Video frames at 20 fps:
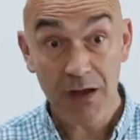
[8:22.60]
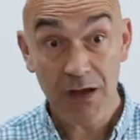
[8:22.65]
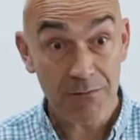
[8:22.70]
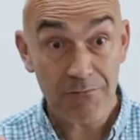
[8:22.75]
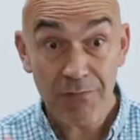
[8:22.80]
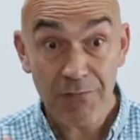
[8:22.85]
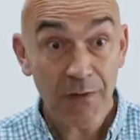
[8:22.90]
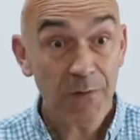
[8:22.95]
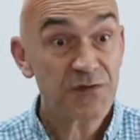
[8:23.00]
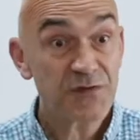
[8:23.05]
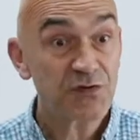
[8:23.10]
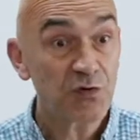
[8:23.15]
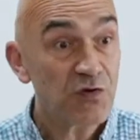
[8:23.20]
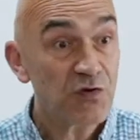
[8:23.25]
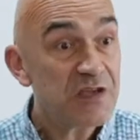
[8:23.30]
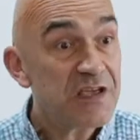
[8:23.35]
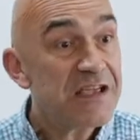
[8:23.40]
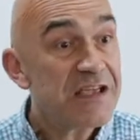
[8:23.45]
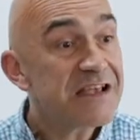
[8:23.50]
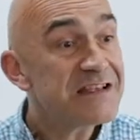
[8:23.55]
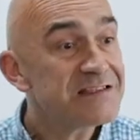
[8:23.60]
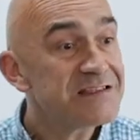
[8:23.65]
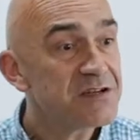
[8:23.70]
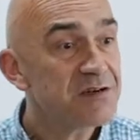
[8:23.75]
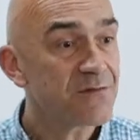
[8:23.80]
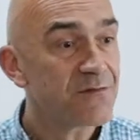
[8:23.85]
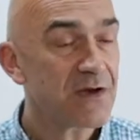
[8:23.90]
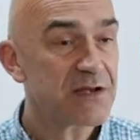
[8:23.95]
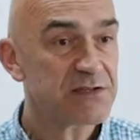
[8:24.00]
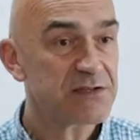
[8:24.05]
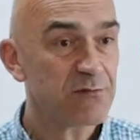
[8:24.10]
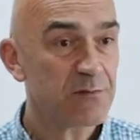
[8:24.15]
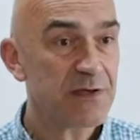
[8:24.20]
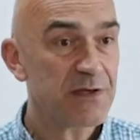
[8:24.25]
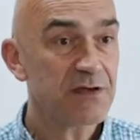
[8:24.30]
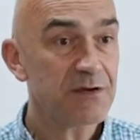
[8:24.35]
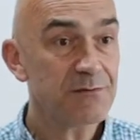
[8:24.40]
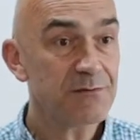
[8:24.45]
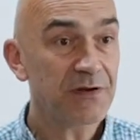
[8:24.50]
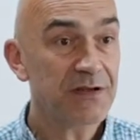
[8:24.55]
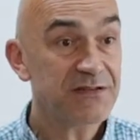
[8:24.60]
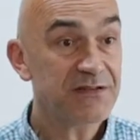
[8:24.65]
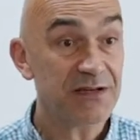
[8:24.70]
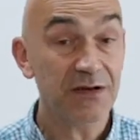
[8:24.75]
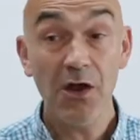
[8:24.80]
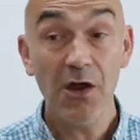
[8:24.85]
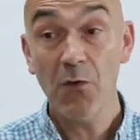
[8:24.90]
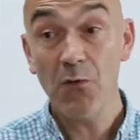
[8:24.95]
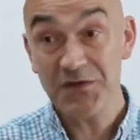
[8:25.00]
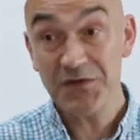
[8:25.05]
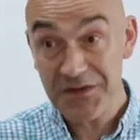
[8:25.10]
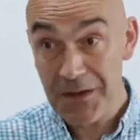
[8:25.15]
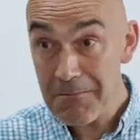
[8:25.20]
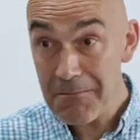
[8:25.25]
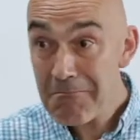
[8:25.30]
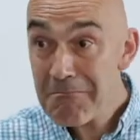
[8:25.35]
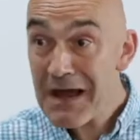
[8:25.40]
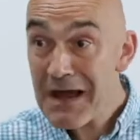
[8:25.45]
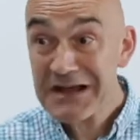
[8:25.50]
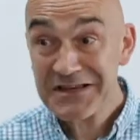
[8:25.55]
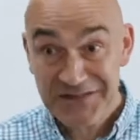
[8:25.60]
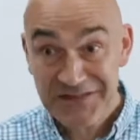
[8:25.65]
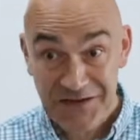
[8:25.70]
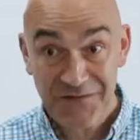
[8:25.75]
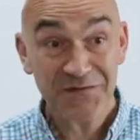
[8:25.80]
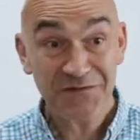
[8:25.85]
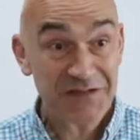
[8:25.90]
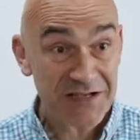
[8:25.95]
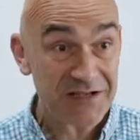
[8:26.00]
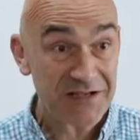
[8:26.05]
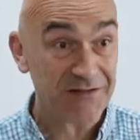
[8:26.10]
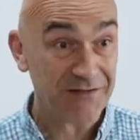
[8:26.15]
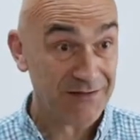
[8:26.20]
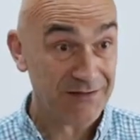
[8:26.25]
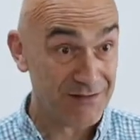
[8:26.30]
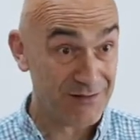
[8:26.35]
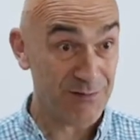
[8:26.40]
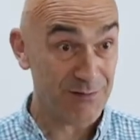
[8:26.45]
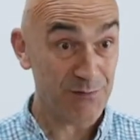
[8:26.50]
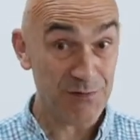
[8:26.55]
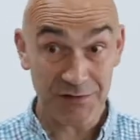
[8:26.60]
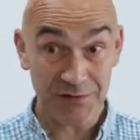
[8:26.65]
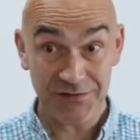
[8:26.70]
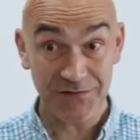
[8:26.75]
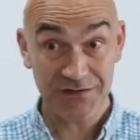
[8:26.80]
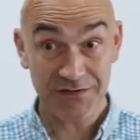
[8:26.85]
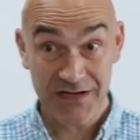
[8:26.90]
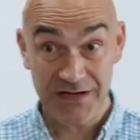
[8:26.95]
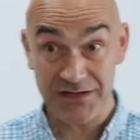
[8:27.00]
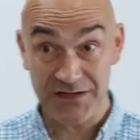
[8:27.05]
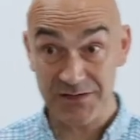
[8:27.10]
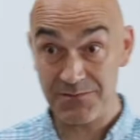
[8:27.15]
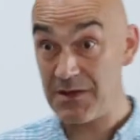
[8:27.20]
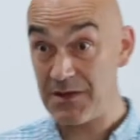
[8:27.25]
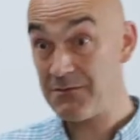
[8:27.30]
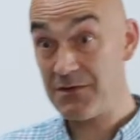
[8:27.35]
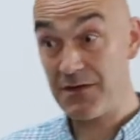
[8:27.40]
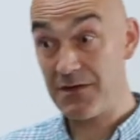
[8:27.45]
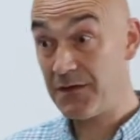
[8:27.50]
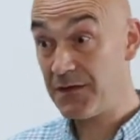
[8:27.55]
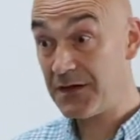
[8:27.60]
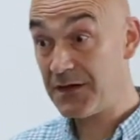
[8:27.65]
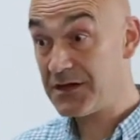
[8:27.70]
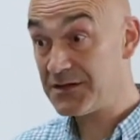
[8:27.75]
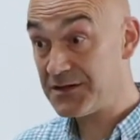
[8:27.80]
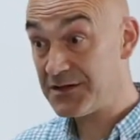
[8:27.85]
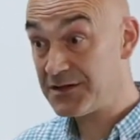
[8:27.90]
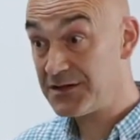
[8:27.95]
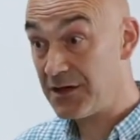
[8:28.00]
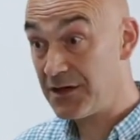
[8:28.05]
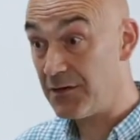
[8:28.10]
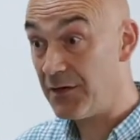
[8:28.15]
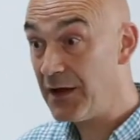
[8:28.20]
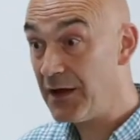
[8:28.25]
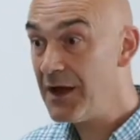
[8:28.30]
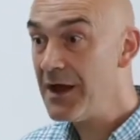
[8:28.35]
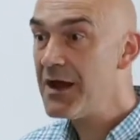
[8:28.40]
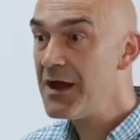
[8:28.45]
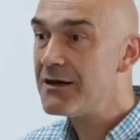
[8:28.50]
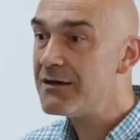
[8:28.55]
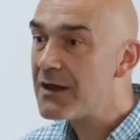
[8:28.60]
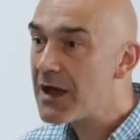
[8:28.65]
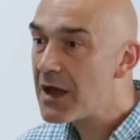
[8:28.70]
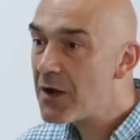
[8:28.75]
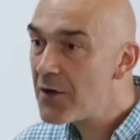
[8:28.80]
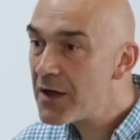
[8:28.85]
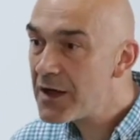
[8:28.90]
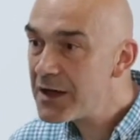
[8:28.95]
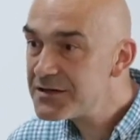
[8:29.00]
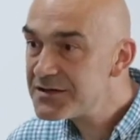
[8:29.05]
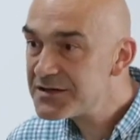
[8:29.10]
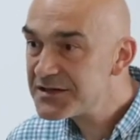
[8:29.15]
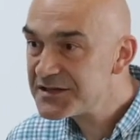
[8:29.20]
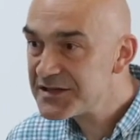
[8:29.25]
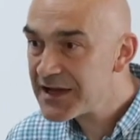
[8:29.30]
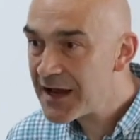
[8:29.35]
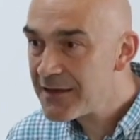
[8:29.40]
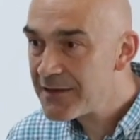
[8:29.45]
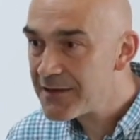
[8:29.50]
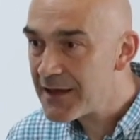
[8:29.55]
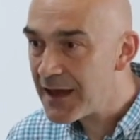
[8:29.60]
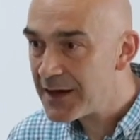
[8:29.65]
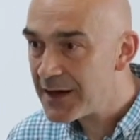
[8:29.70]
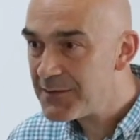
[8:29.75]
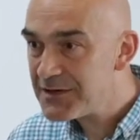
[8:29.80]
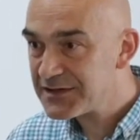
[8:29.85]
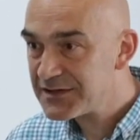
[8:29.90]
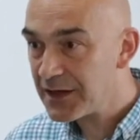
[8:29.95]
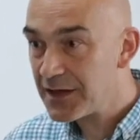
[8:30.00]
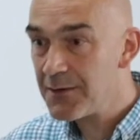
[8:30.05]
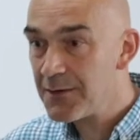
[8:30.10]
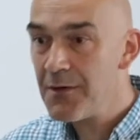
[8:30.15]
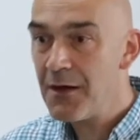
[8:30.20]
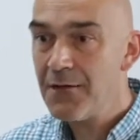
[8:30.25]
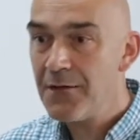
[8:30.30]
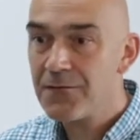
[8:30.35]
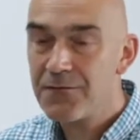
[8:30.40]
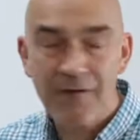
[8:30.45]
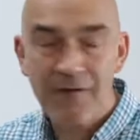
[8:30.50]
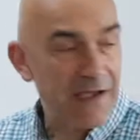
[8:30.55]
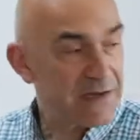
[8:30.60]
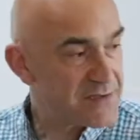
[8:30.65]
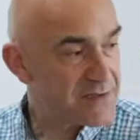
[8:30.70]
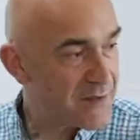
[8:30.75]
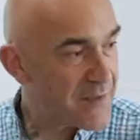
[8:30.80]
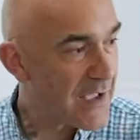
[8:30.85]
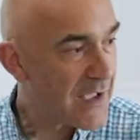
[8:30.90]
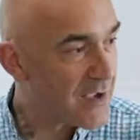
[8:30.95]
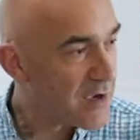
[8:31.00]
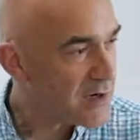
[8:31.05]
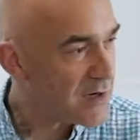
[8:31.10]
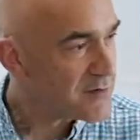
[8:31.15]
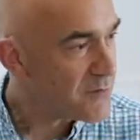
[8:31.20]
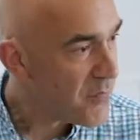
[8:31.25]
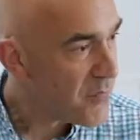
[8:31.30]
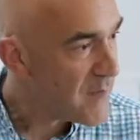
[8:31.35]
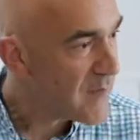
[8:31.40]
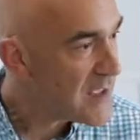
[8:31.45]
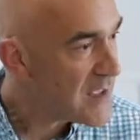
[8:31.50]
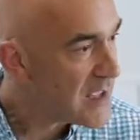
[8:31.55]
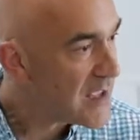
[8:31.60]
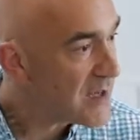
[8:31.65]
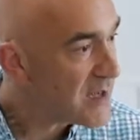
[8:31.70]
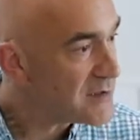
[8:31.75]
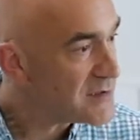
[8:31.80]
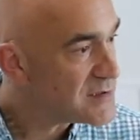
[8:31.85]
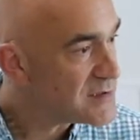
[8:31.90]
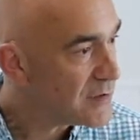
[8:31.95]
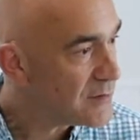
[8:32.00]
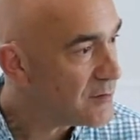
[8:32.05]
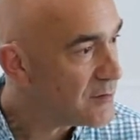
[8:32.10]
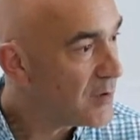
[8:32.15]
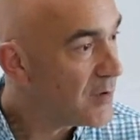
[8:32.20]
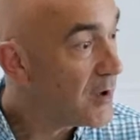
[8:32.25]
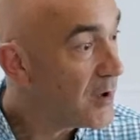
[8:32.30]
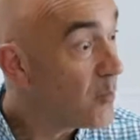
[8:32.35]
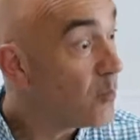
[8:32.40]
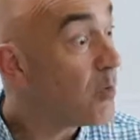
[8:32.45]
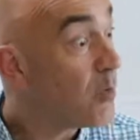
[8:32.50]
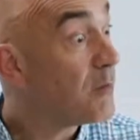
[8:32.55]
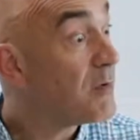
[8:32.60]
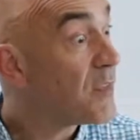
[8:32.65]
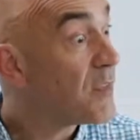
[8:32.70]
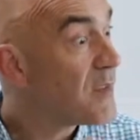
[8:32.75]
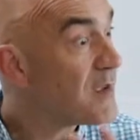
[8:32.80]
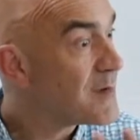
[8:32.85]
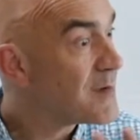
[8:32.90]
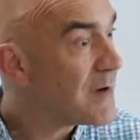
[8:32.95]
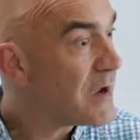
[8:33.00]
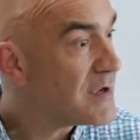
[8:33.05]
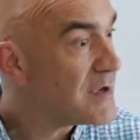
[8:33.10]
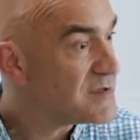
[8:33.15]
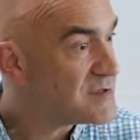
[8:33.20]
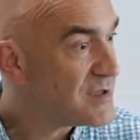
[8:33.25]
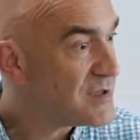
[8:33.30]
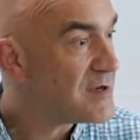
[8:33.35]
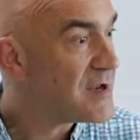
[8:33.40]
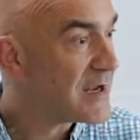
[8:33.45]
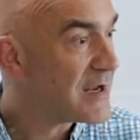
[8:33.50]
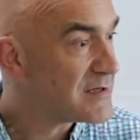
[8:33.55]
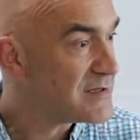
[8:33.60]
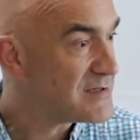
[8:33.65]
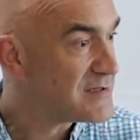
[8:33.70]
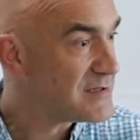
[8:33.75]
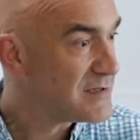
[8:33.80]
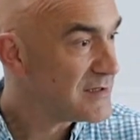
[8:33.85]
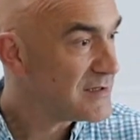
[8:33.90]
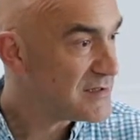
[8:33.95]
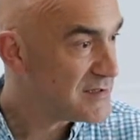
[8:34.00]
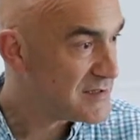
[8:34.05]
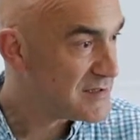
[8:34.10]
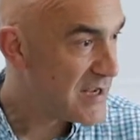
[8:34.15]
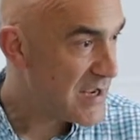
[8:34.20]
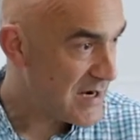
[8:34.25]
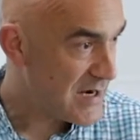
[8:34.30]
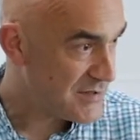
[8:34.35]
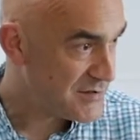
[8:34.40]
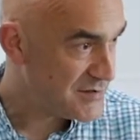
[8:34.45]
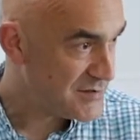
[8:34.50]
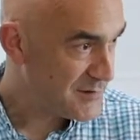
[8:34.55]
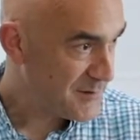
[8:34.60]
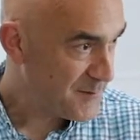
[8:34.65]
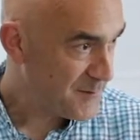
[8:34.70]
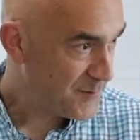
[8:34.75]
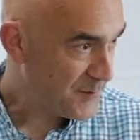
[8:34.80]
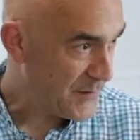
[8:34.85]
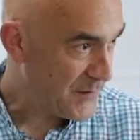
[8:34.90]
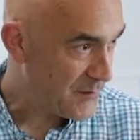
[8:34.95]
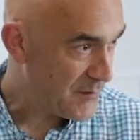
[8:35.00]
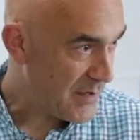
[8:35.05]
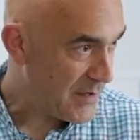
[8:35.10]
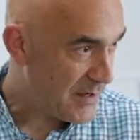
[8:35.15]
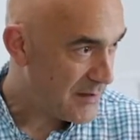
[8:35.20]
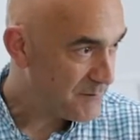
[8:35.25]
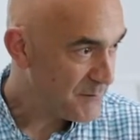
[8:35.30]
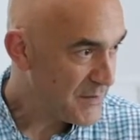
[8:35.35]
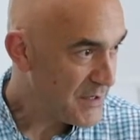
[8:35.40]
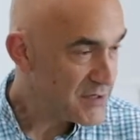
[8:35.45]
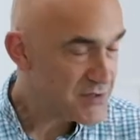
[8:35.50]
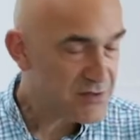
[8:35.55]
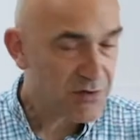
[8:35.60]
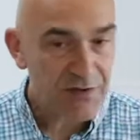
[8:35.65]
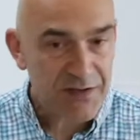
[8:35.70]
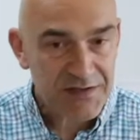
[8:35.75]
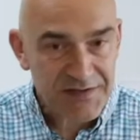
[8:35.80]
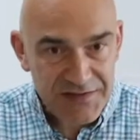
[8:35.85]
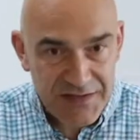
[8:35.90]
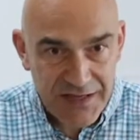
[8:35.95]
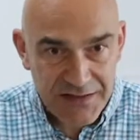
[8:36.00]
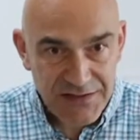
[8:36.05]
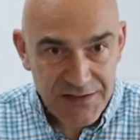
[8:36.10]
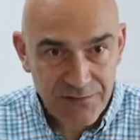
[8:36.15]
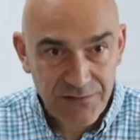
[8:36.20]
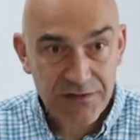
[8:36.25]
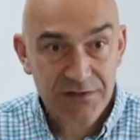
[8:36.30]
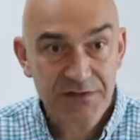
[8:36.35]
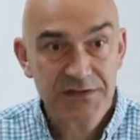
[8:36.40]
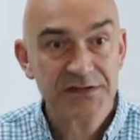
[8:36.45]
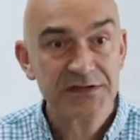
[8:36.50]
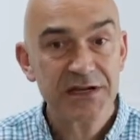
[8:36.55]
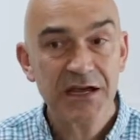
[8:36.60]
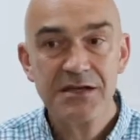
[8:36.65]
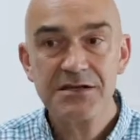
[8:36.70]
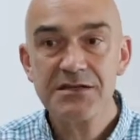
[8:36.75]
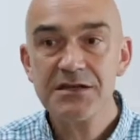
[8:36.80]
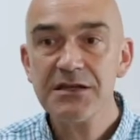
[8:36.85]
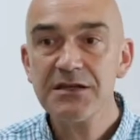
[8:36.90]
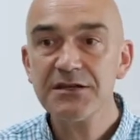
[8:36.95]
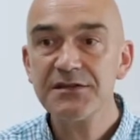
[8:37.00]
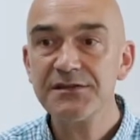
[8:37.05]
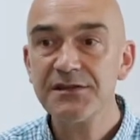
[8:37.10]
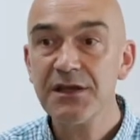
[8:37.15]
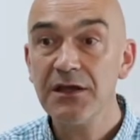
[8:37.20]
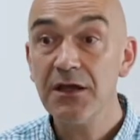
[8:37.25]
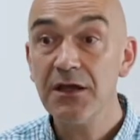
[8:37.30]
months or years in advance of being completed, was a massive deal in the world of dance, maybe in theatre too. Now I understand that, and I can factor that kind of thinking into what we think about as the next stage. Okay. So there's sets of understandings,